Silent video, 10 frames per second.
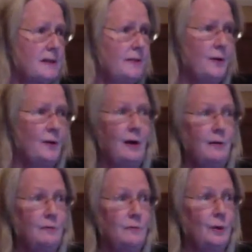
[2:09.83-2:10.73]
if they're
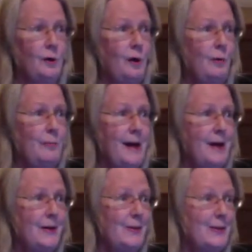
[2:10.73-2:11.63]
not real
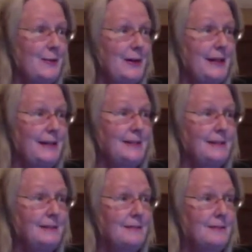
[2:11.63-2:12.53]
homebound and they're ready
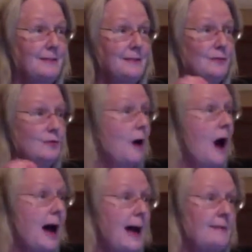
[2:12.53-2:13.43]
to
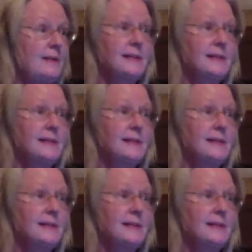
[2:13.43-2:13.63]
drive.